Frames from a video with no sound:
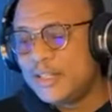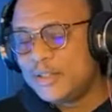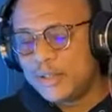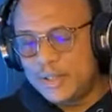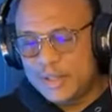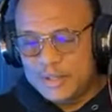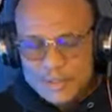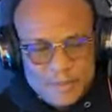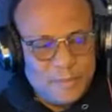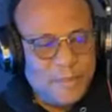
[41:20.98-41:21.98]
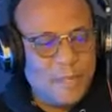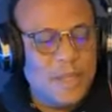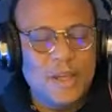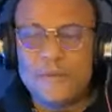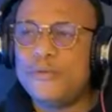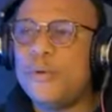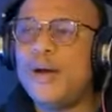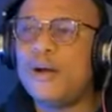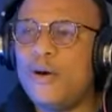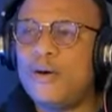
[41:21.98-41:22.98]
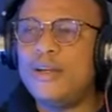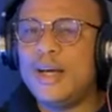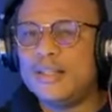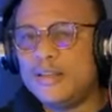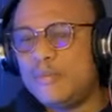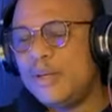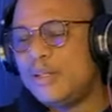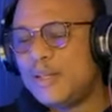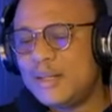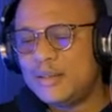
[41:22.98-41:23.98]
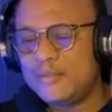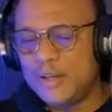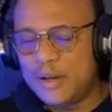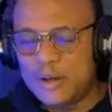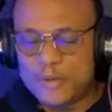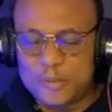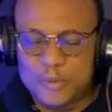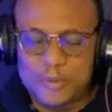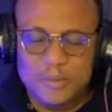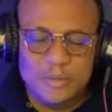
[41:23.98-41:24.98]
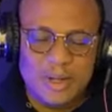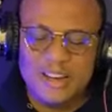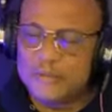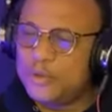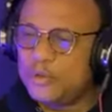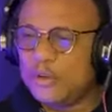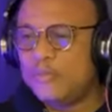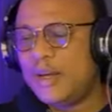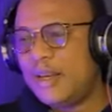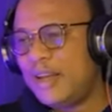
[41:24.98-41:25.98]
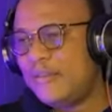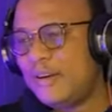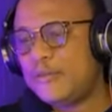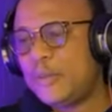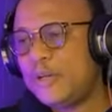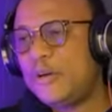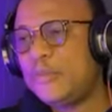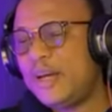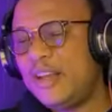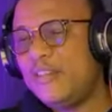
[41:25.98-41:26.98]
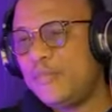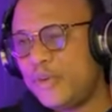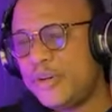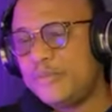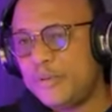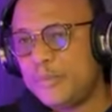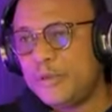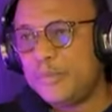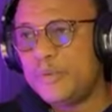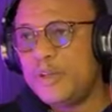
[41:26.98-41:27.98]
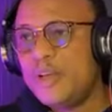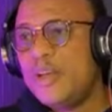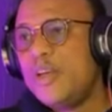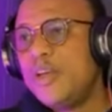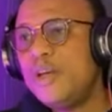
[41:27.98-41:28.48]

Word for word: Listen to this. If you are called as a minister of the gospel, I've used all my life, I've spent all my life praying for people.